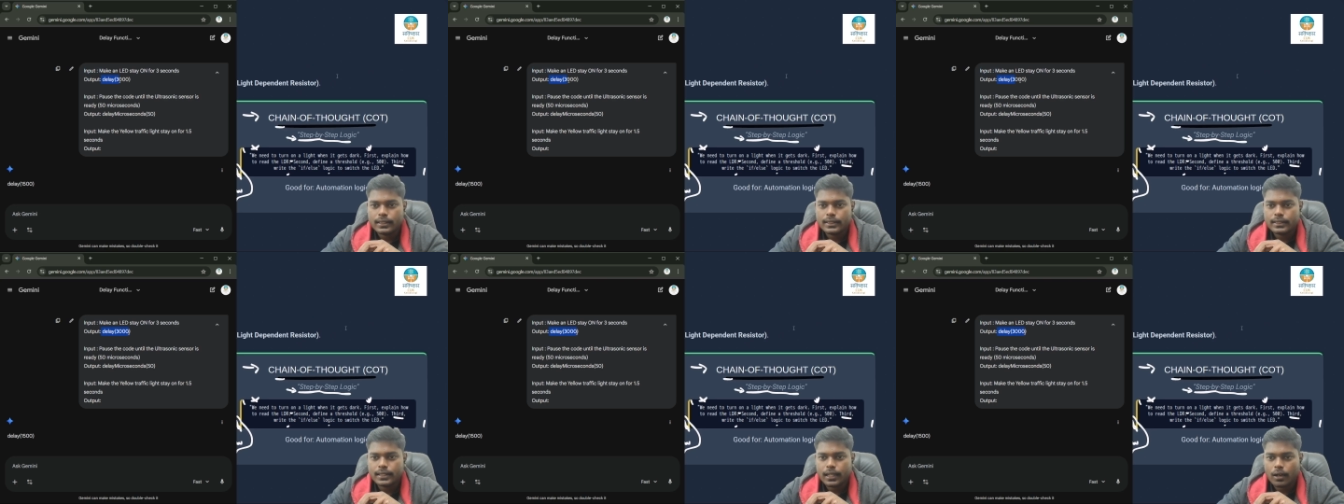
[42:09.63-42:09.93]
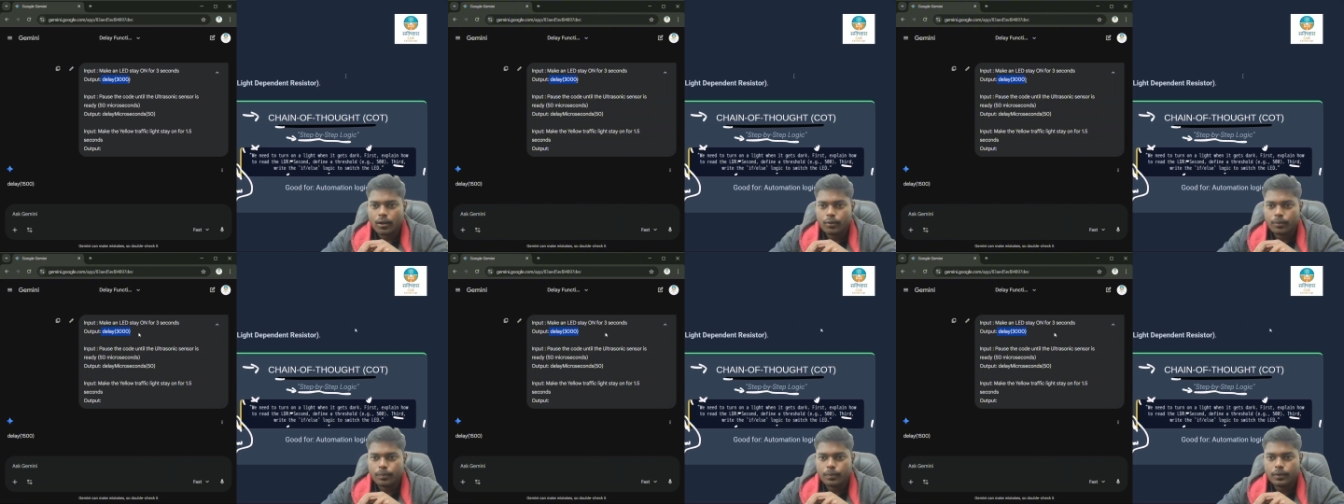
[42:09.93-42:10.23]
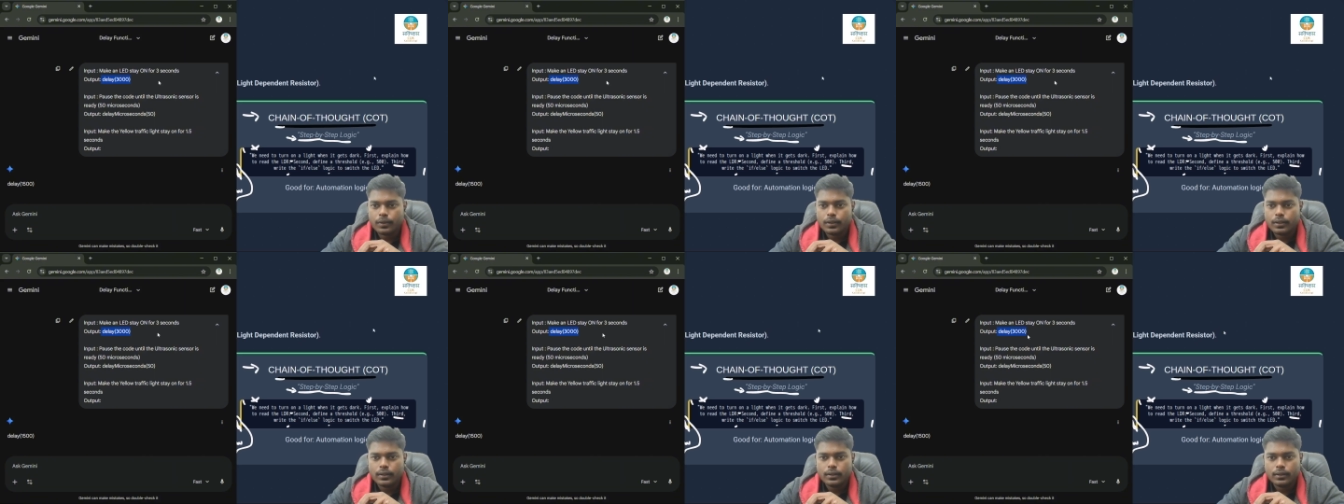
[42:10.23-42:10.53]
This is the
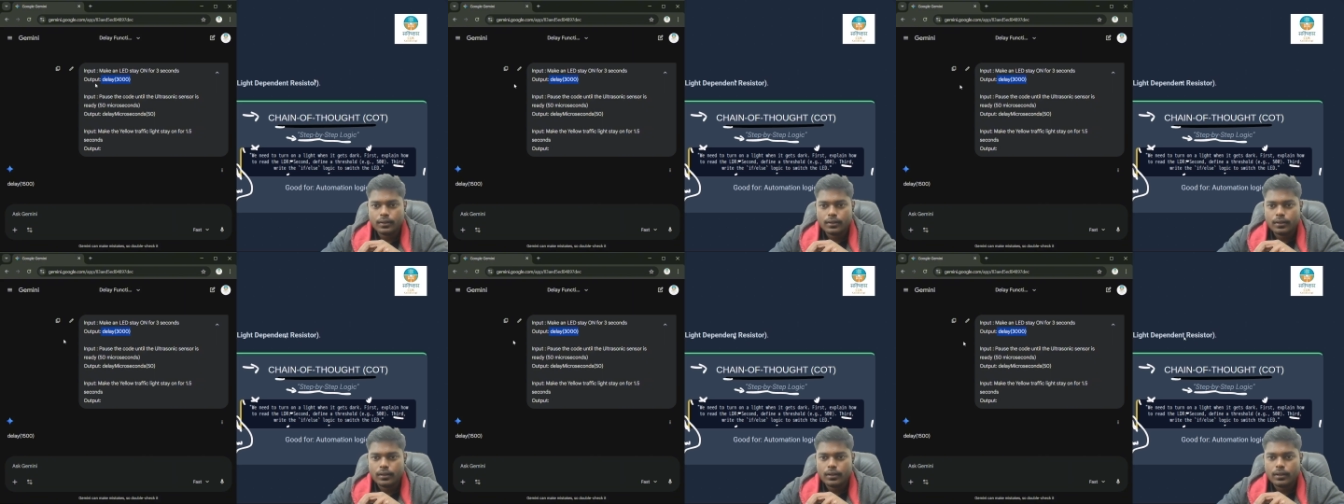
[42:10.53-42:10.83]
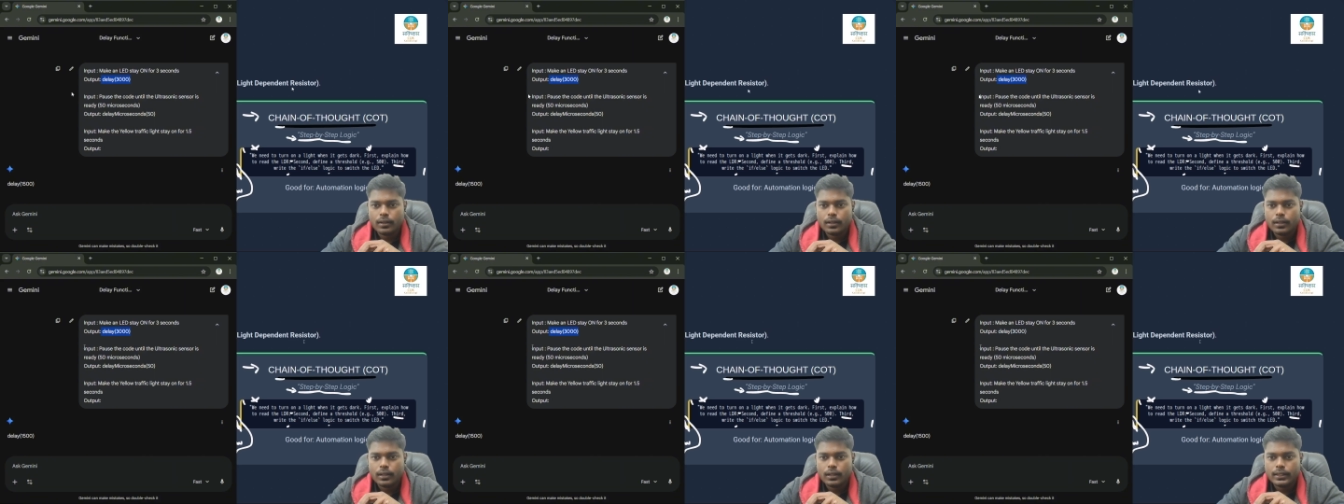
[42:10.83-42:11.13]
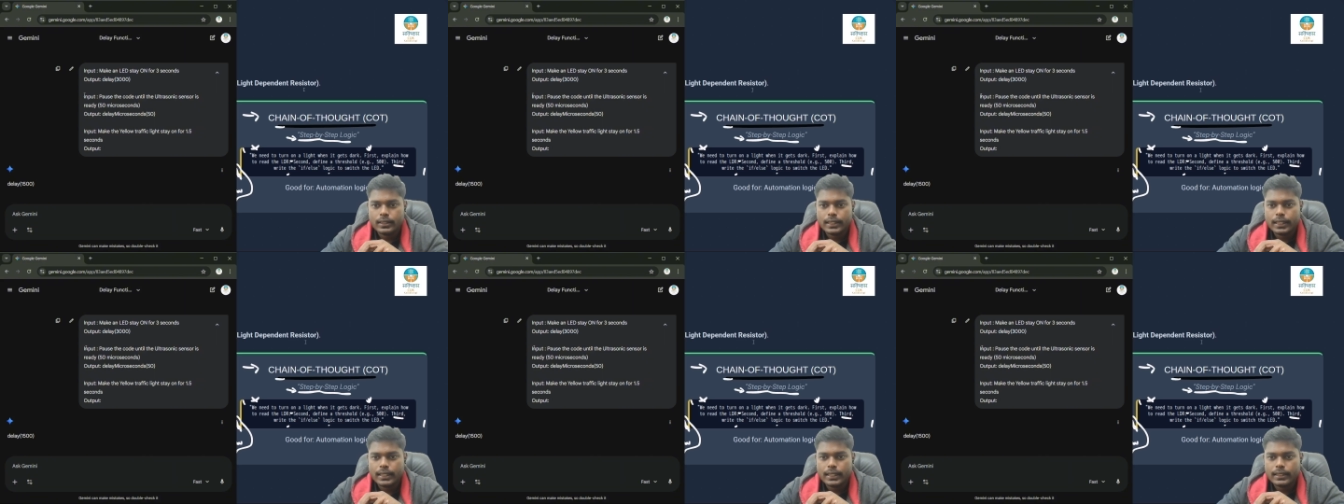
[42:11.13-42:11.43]
output.
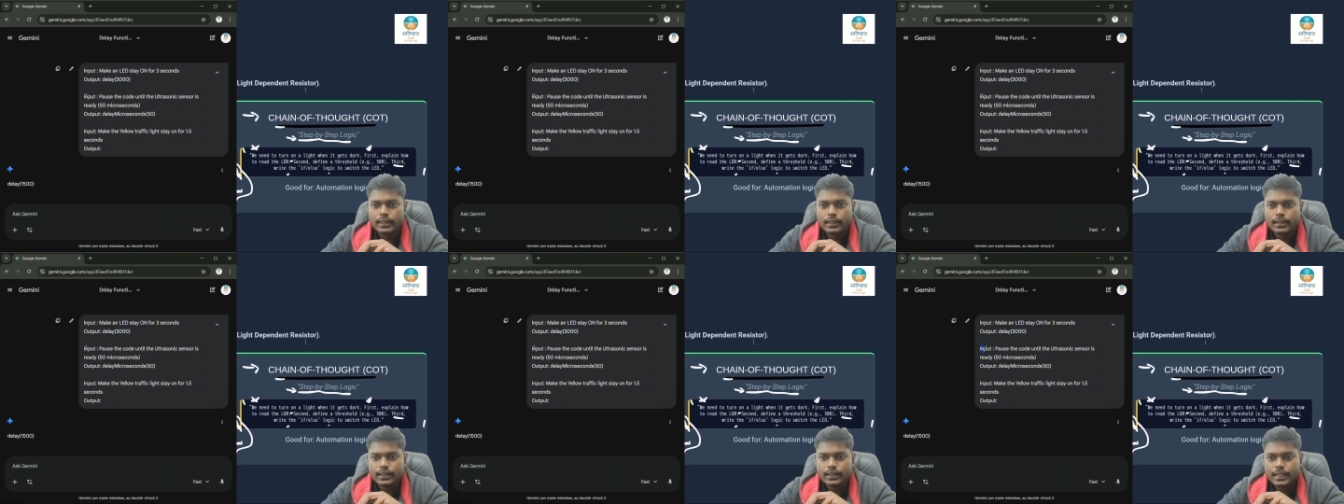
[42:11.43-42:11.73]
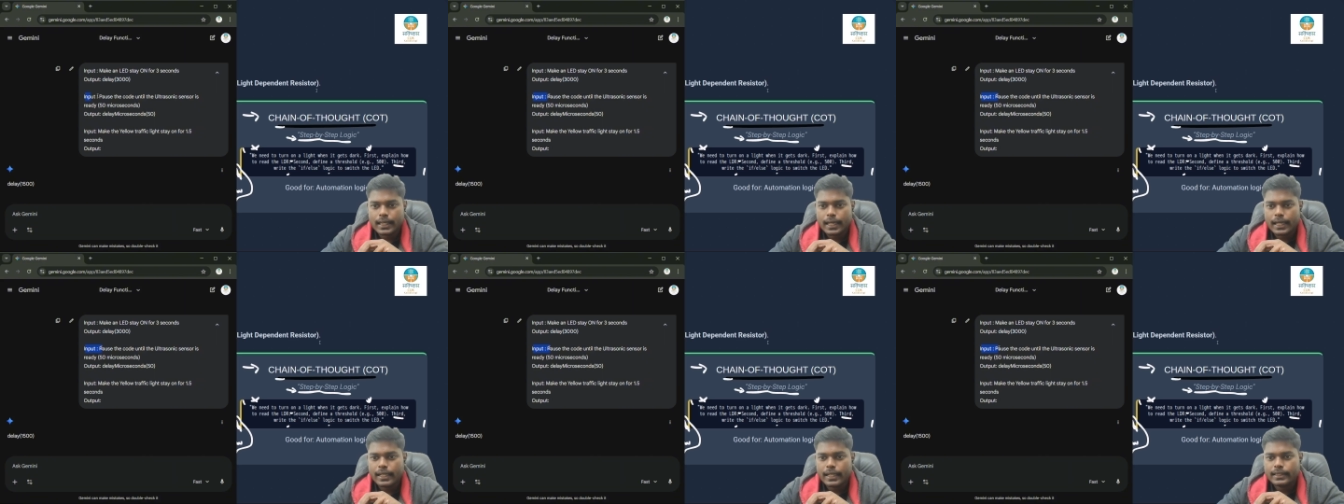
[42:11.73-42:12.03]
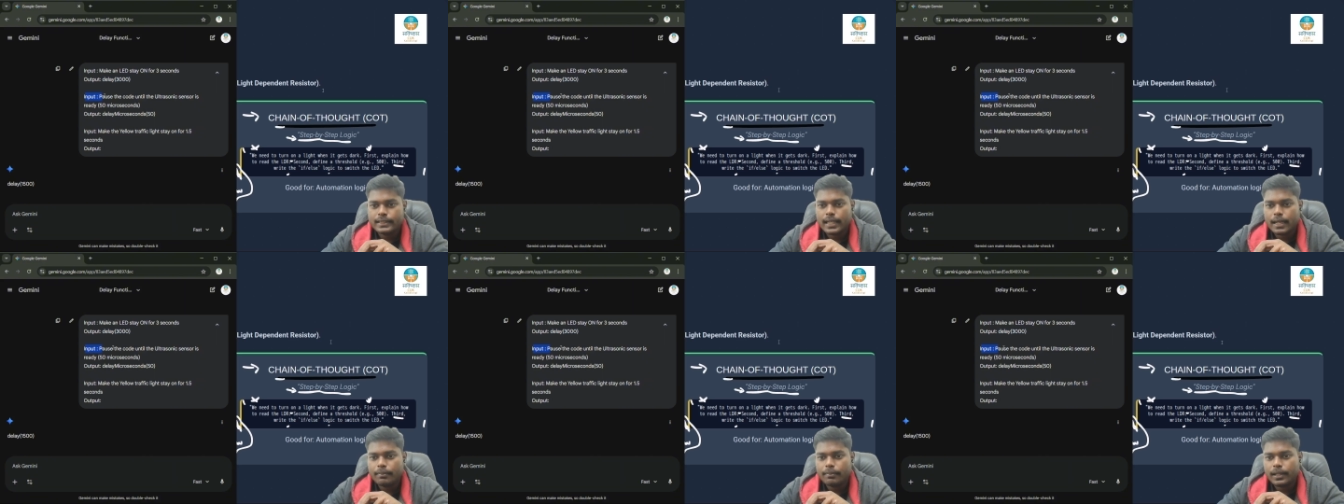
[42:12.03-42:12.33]
Then
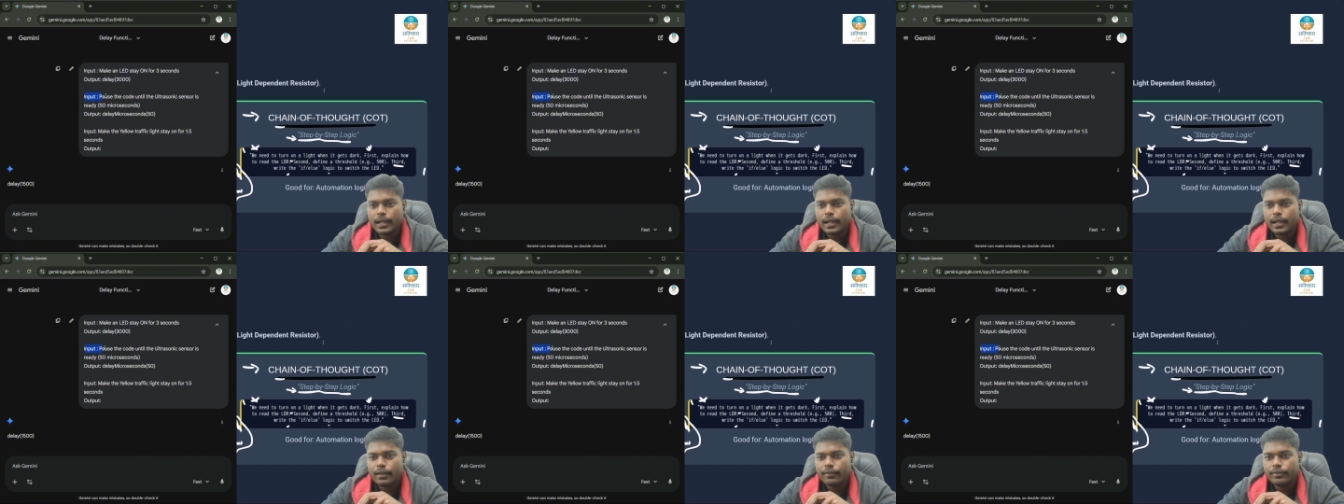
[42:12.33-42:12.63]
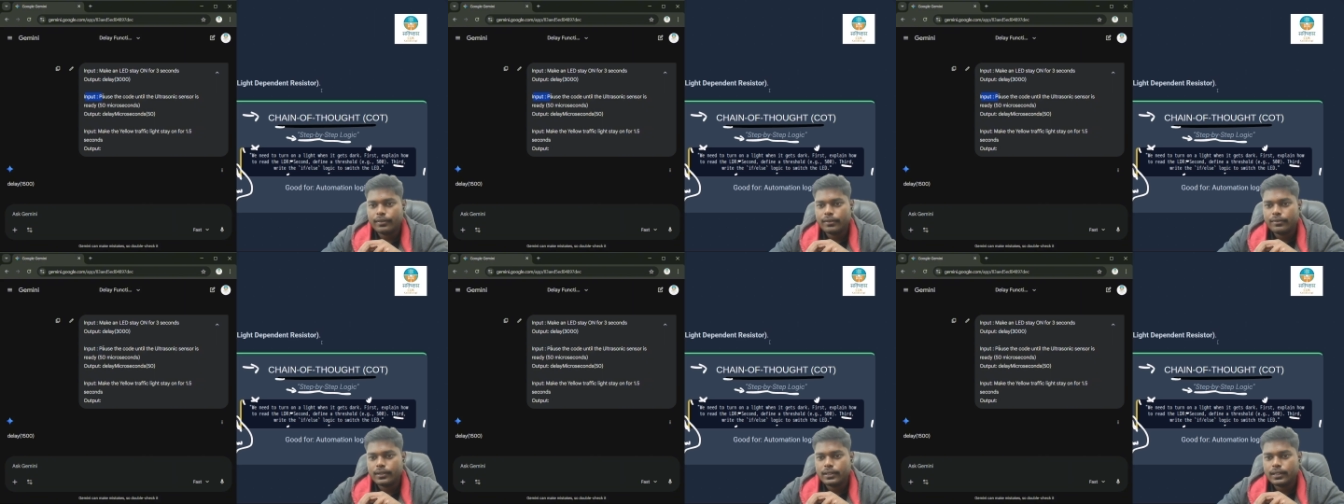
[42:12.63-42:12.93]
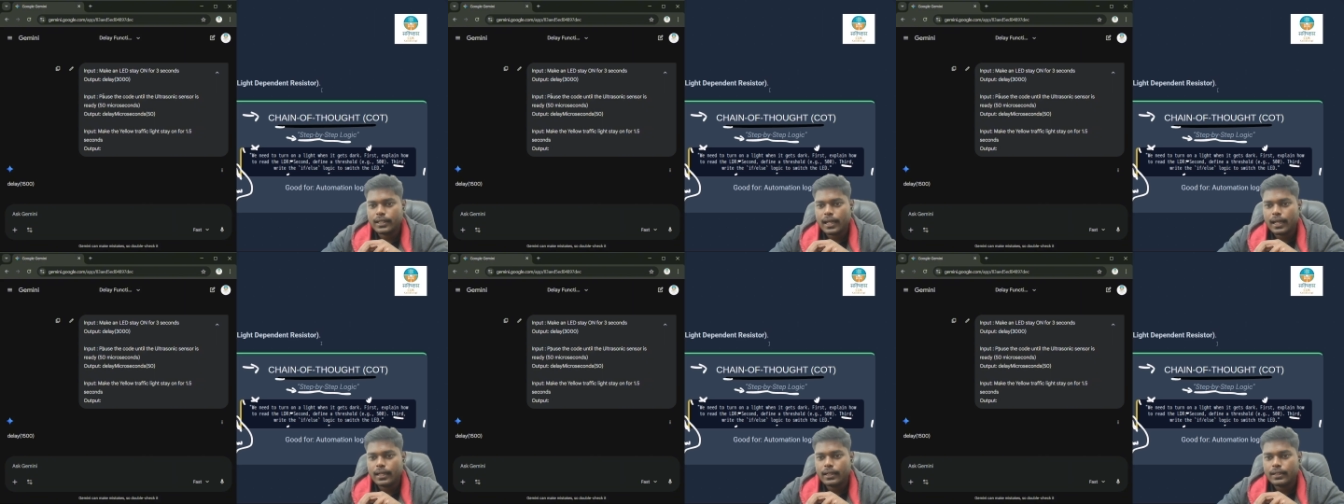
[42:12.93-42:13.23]
second example I have
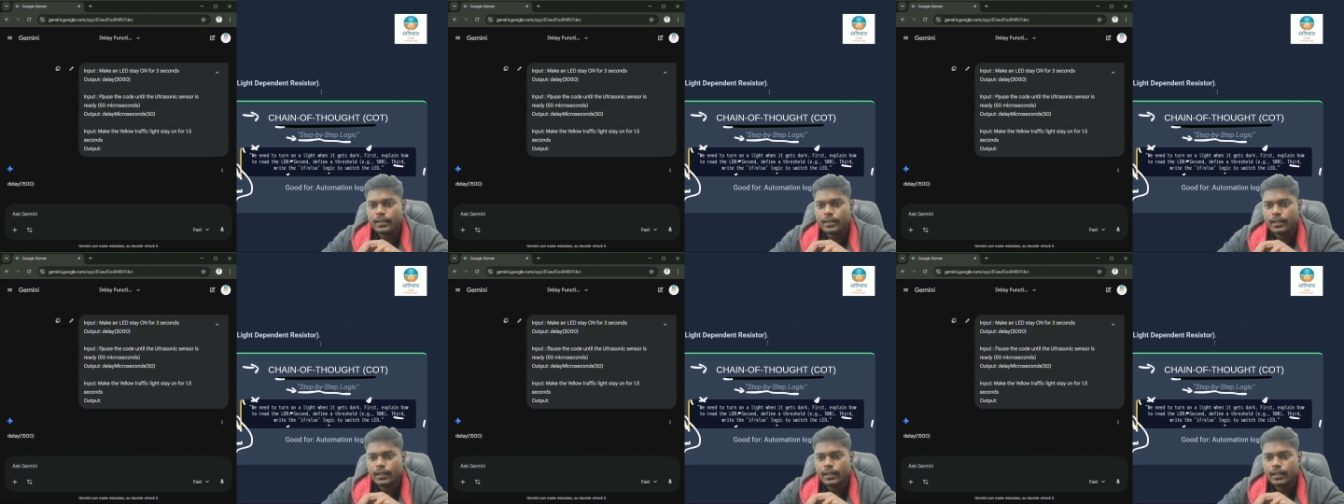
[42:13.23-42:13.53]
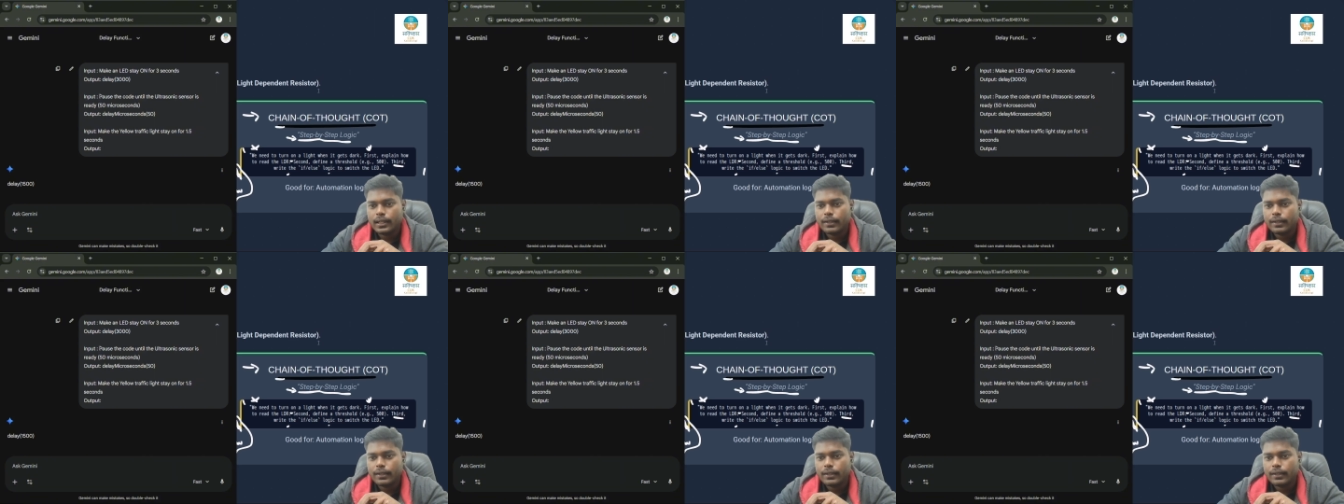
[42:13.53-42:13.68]
given that